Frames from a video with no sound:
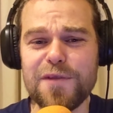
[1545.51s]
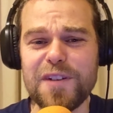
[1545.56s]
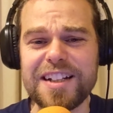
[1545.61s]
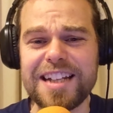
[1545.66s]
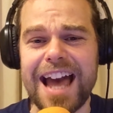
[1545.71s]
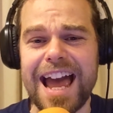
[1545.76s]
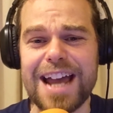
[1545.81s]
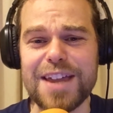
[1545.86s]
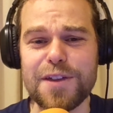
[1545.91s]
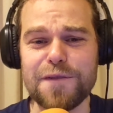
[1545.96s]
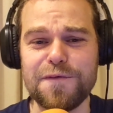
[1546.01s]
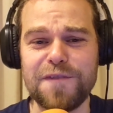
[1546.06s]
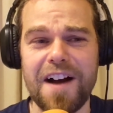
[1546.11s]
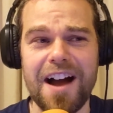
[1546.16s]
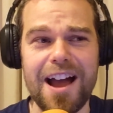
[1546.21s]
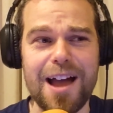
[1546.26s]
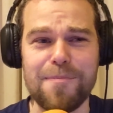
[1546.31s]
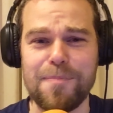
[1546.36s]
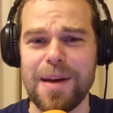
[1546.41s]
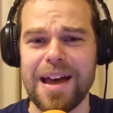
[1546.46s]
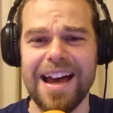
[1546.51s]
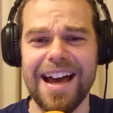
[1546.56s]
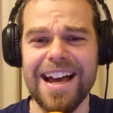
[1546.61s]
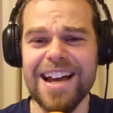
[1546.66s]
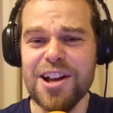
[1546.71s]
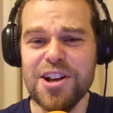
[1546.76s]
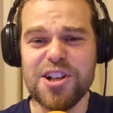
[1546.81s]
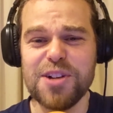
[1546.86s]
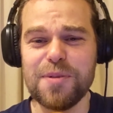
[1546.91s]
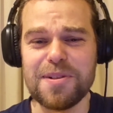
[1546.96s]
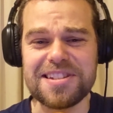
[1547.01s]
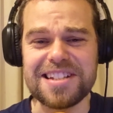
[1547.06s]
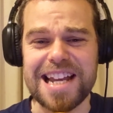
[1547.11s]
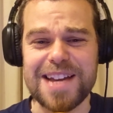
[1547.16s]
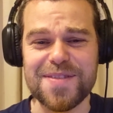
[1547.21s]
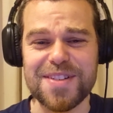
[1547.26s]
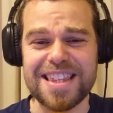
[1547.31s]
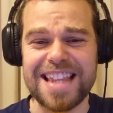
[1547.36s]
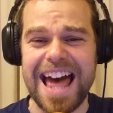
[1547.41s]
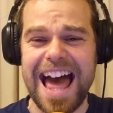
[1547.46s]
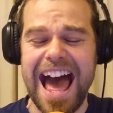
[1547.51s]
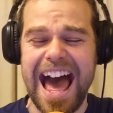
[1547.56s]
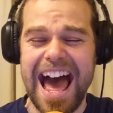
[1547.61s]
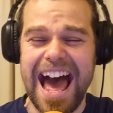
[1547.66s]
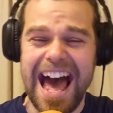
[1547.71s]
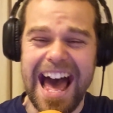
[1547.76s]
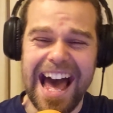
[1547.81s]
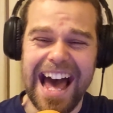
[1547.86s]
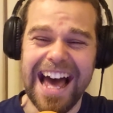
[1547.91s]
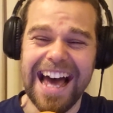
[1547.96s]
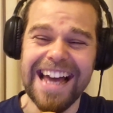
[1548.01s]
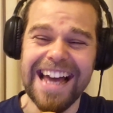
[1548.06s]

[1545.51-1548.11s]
for Kate at the fire pit. She wasn't even there.